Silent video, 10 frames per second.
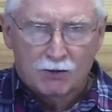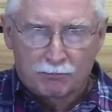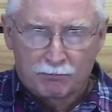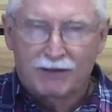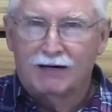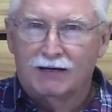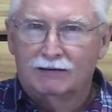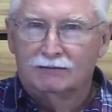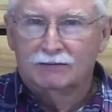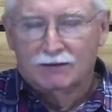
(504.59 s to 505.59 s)
But
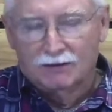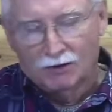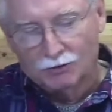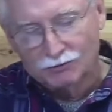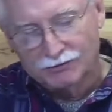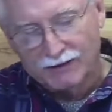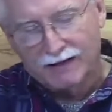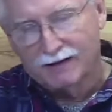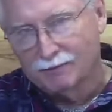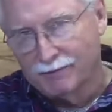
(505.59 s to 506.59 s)

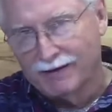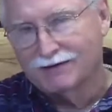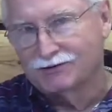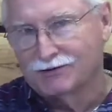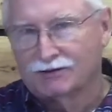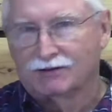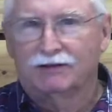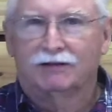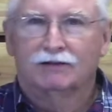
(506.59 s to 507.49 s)
Hosea makes it clear.